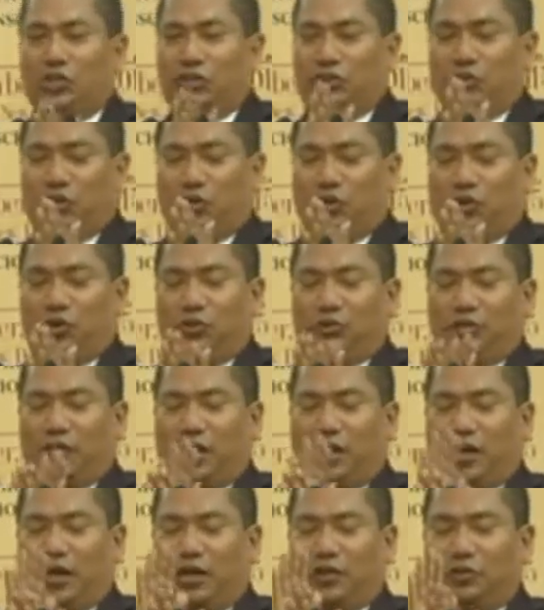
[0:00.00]

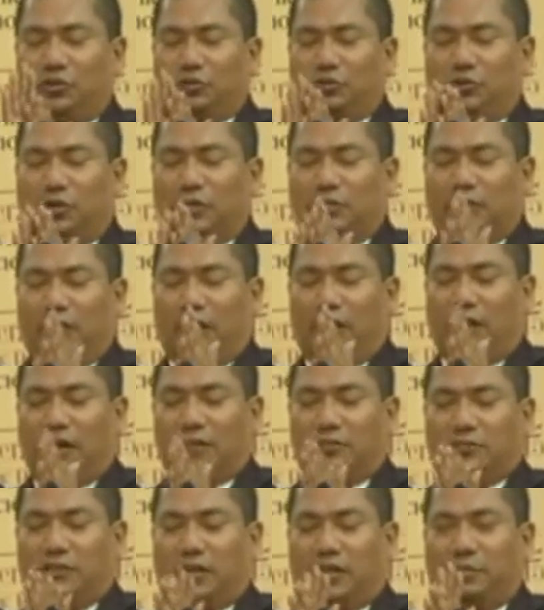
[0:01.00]
Anyonya
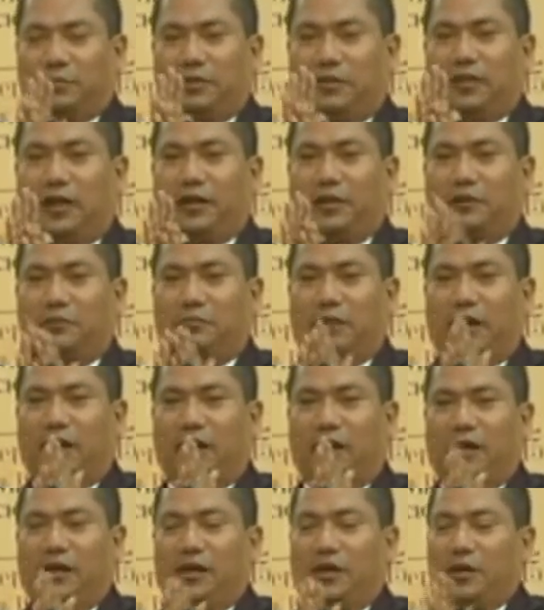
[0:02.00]
nugata
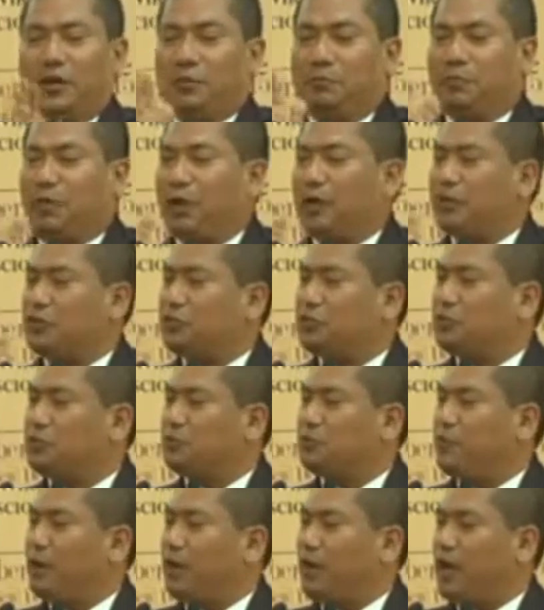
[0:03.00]
sarvadharma,
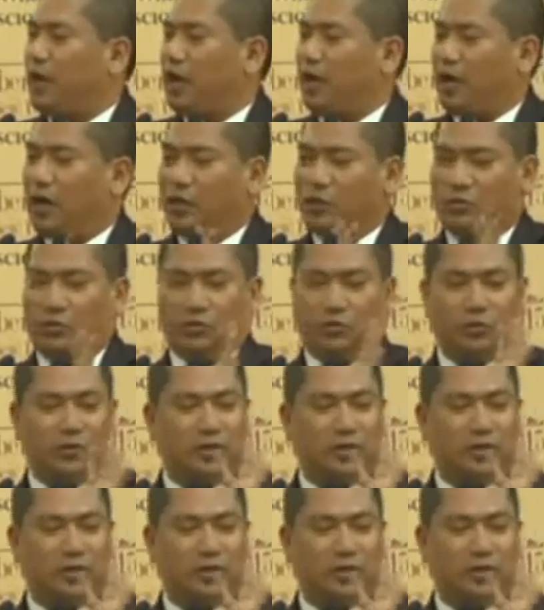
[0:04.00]
paraspara